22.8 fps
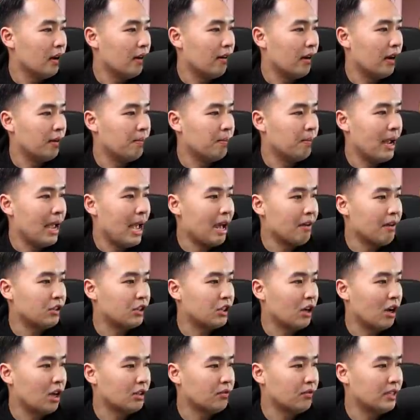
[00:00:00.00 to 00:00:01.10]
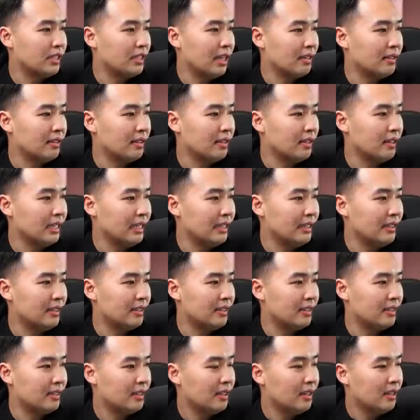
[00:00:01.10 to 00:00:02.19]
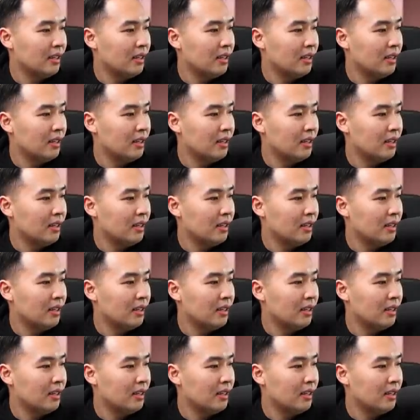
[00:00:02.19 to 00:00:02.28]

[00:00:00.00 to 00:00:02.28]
All right, my average cost for Tesla is